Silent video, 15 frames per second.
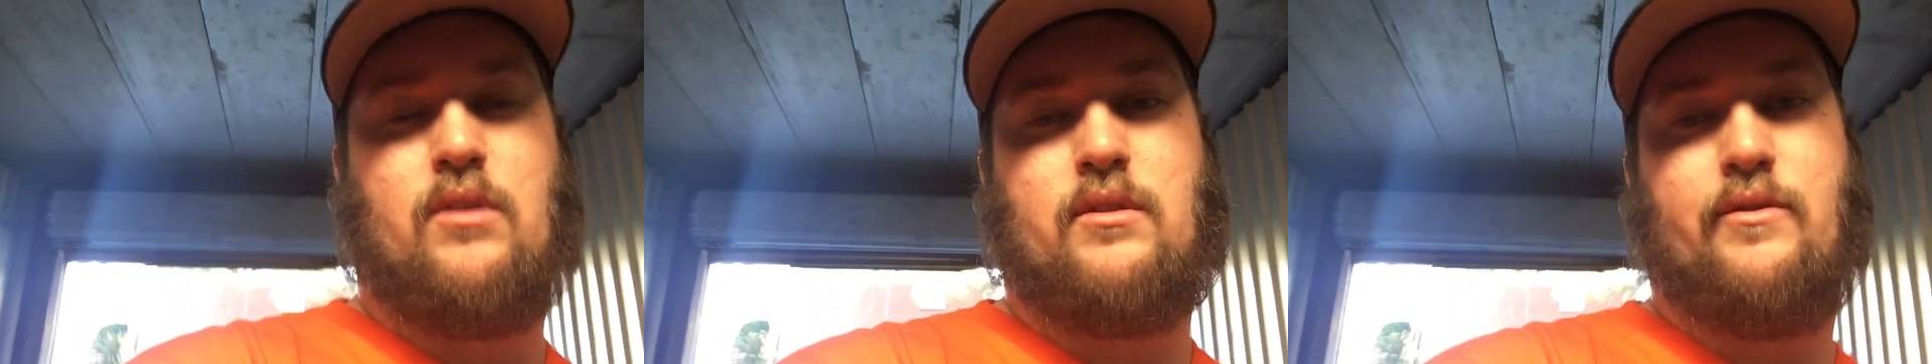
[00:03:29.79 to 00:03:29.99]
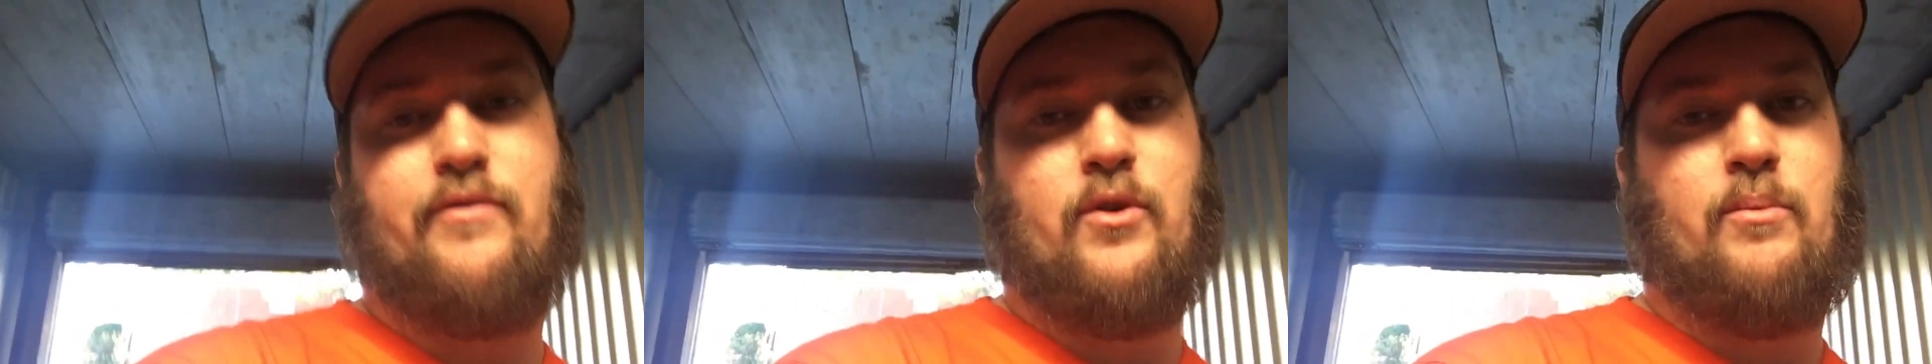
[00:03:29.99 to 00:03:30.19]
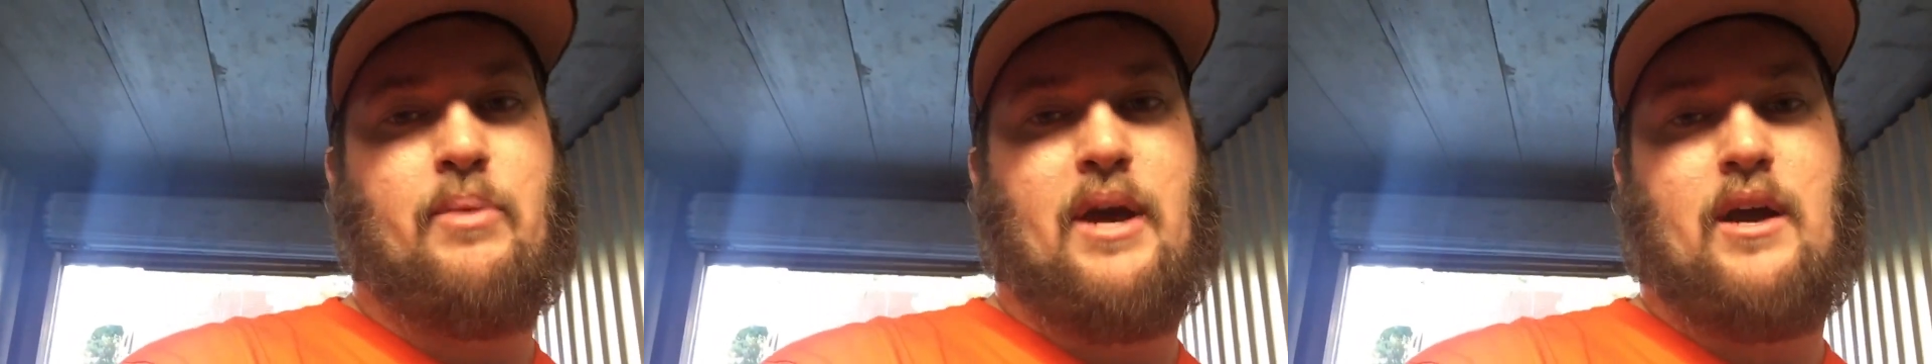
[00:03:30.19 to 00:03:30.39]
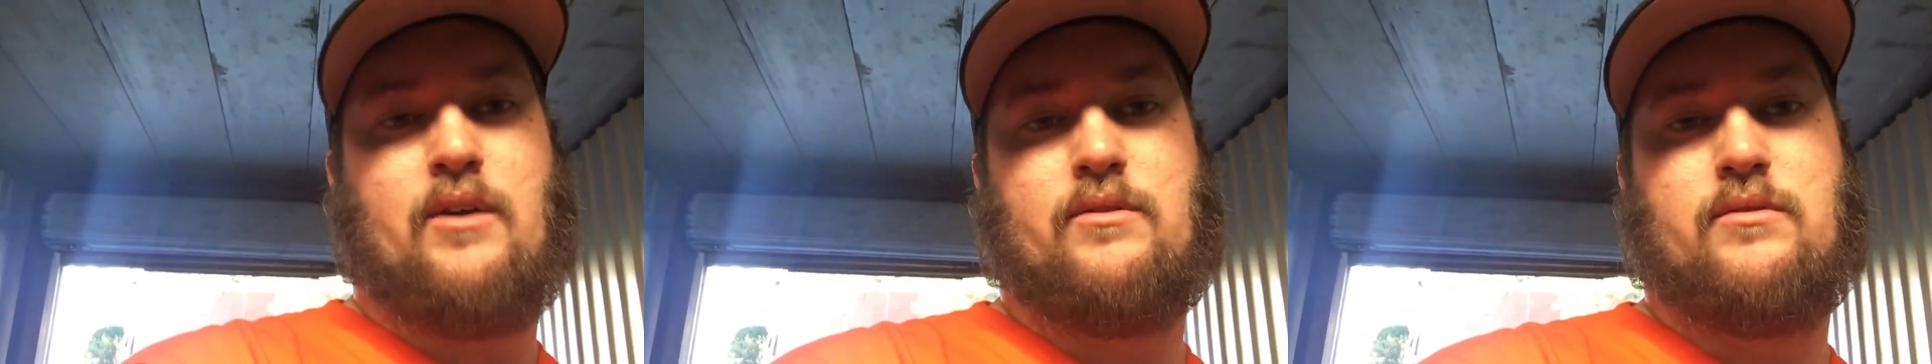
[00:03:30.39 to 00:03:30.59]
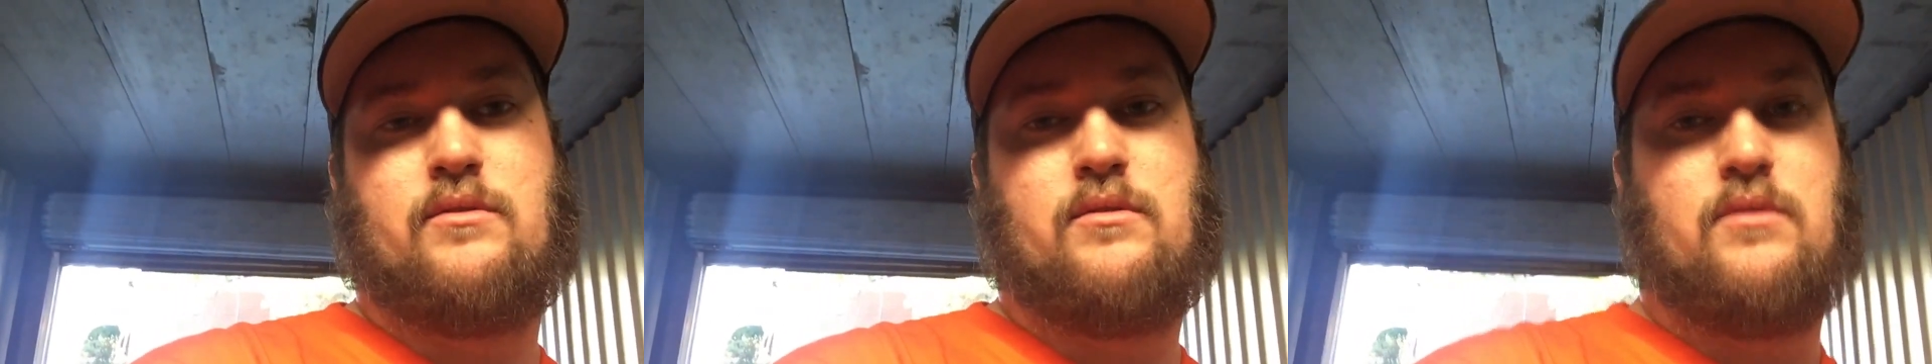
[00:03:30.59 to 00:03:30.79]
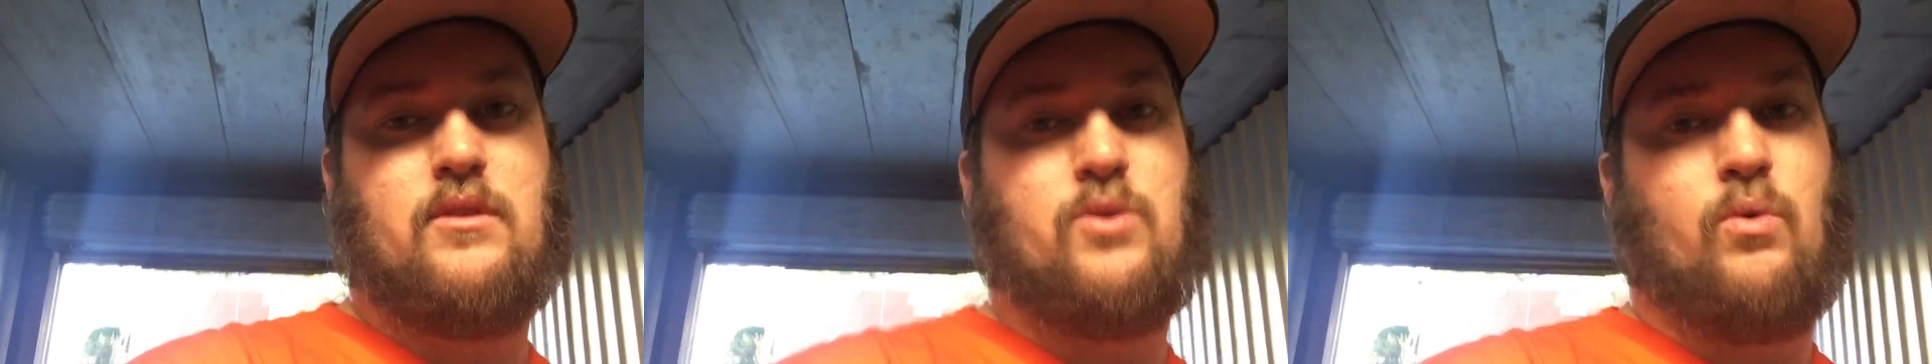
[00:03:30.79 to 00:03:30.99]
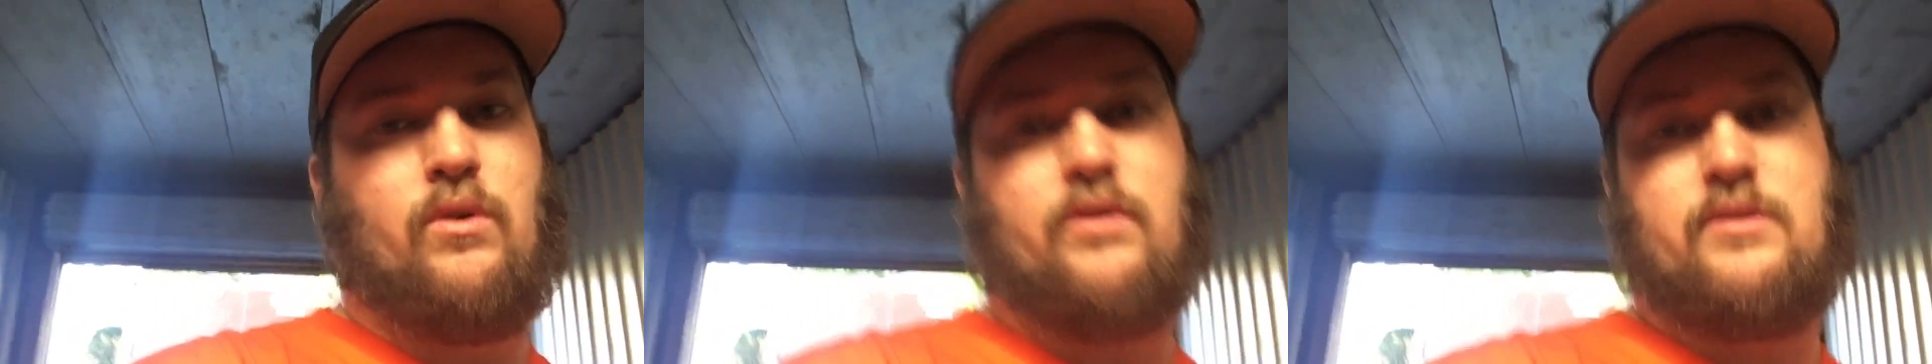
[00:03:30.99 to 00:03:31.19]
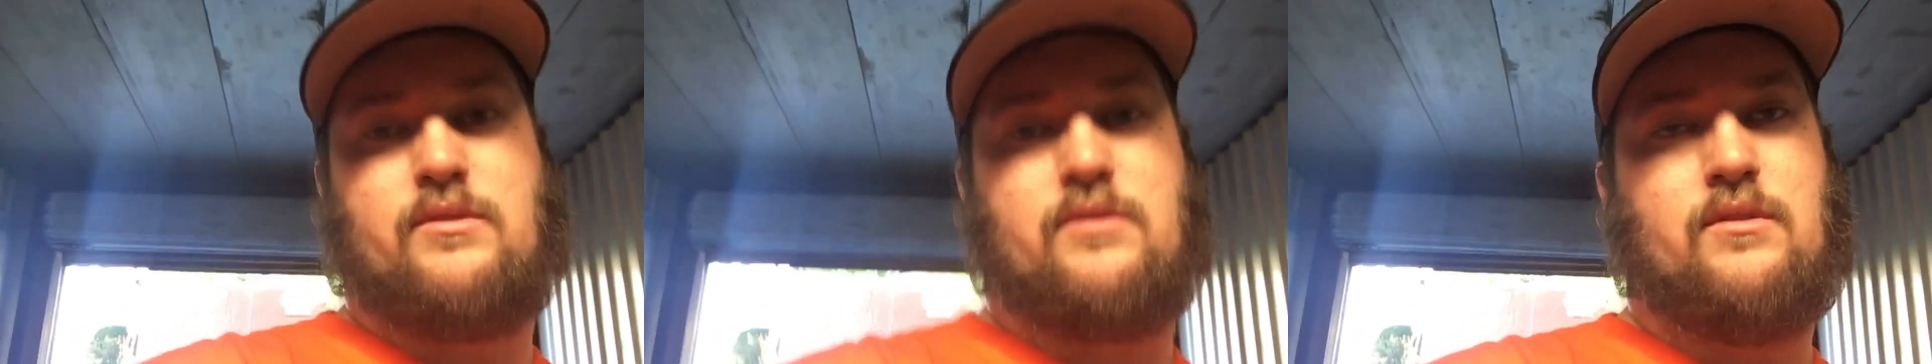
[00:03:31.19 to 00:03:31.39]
The foot-pound, the torque